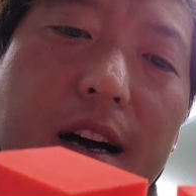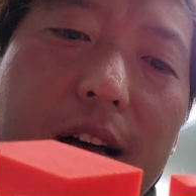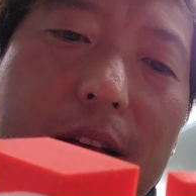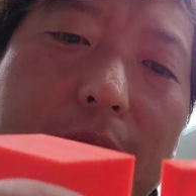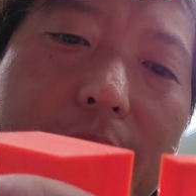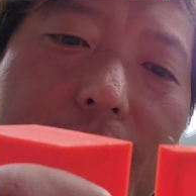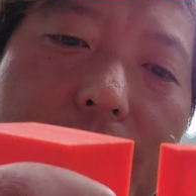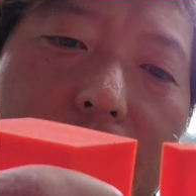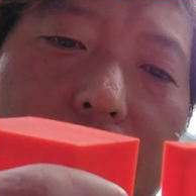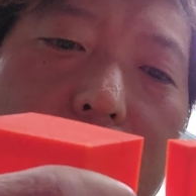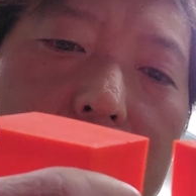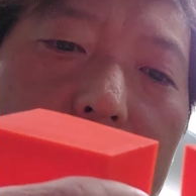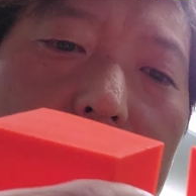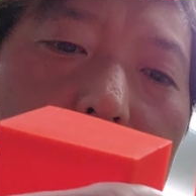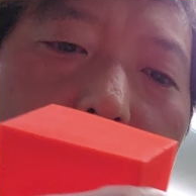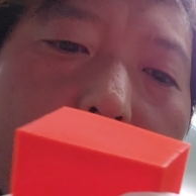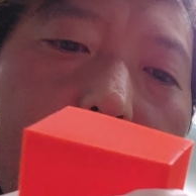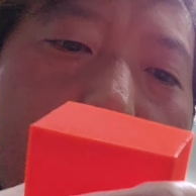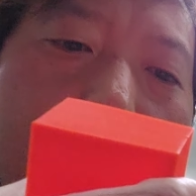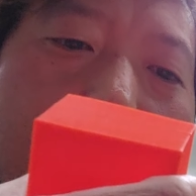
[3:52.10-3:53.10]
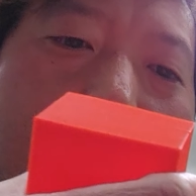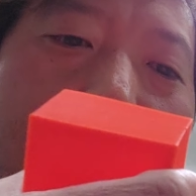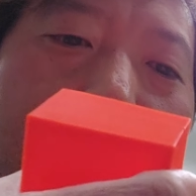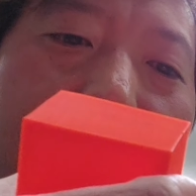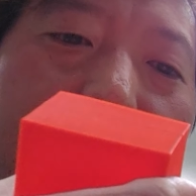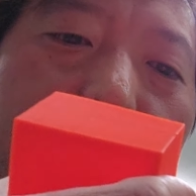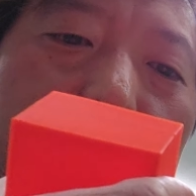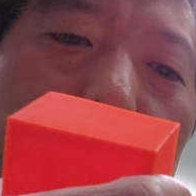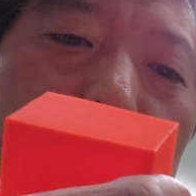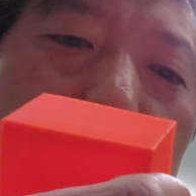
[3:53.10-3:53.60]
not
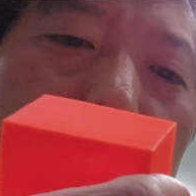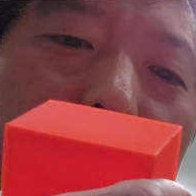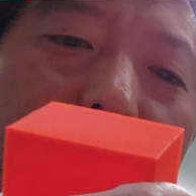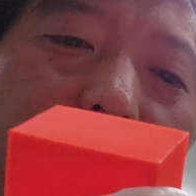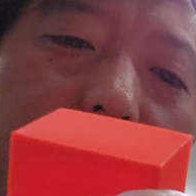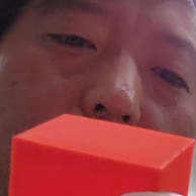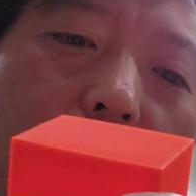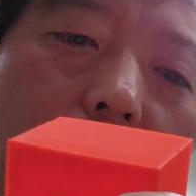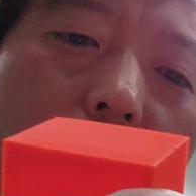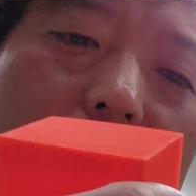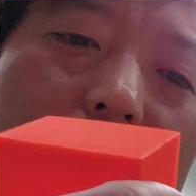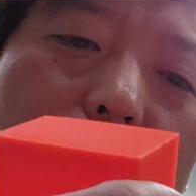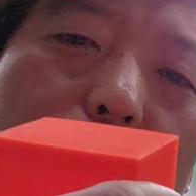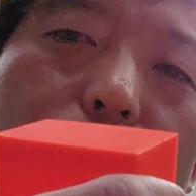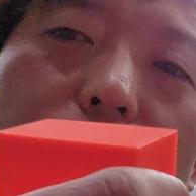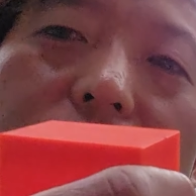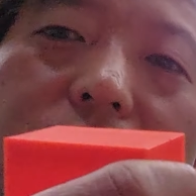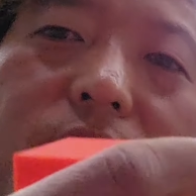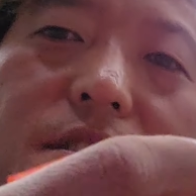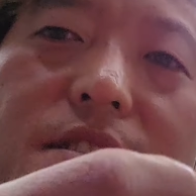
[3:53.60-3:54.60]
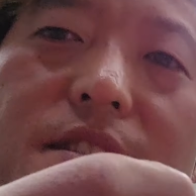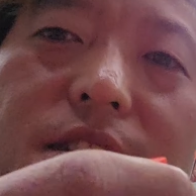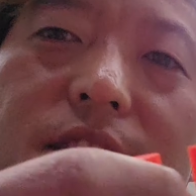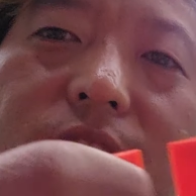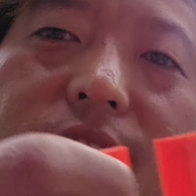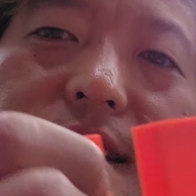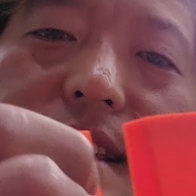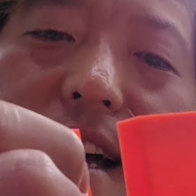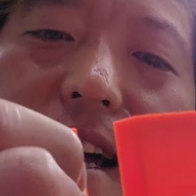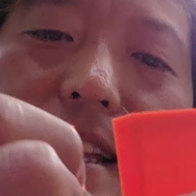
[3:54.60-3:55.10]
having to print all at once
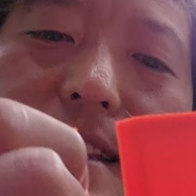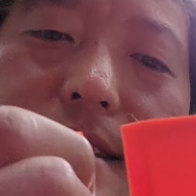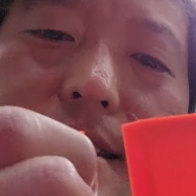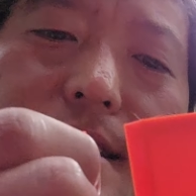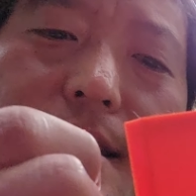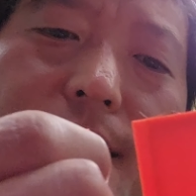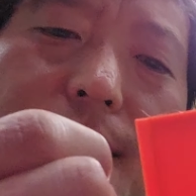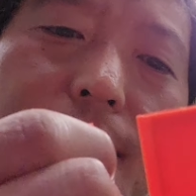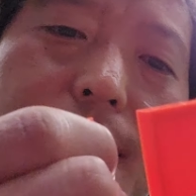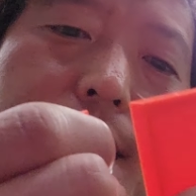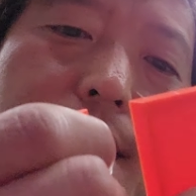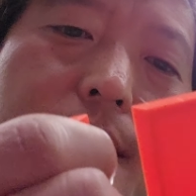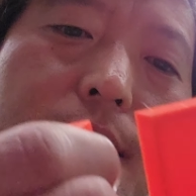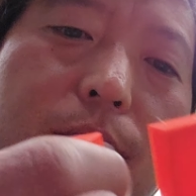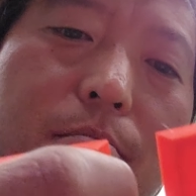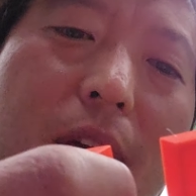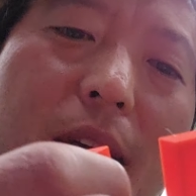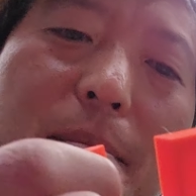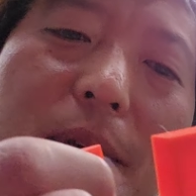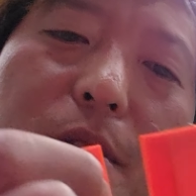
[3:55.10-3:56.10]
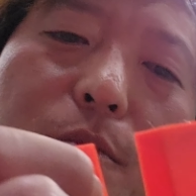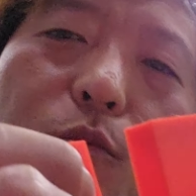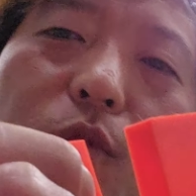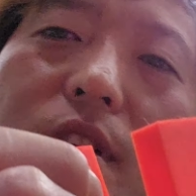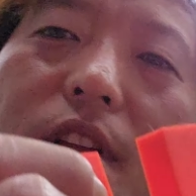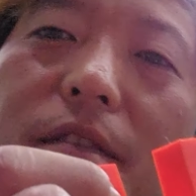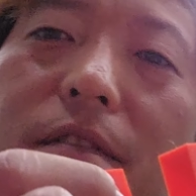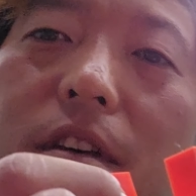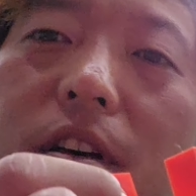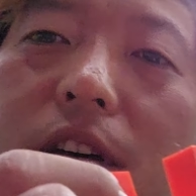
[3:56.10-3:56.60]
is that maybe
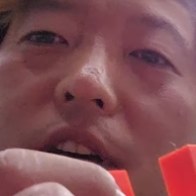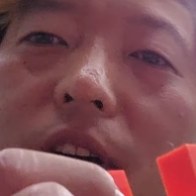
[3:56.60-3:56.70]
one of